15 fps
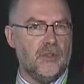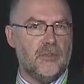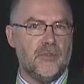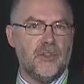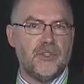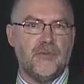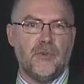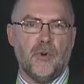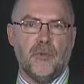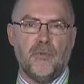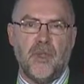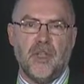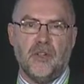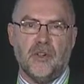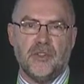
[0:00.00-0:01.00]
all of these 4
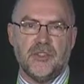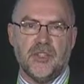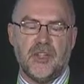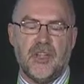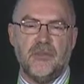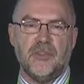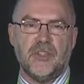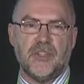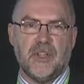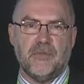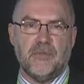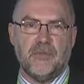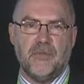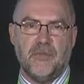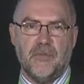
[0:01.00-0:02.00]
males that gave the
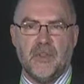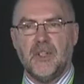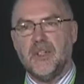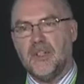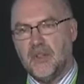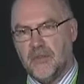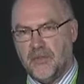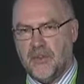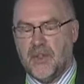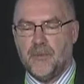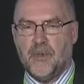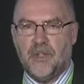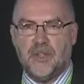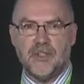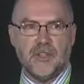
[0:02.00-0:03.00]
7
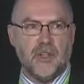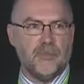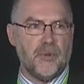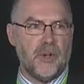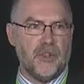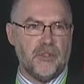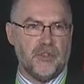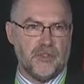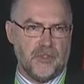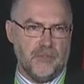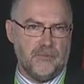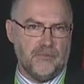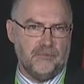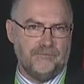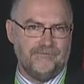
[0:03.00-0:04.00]
families are brothers.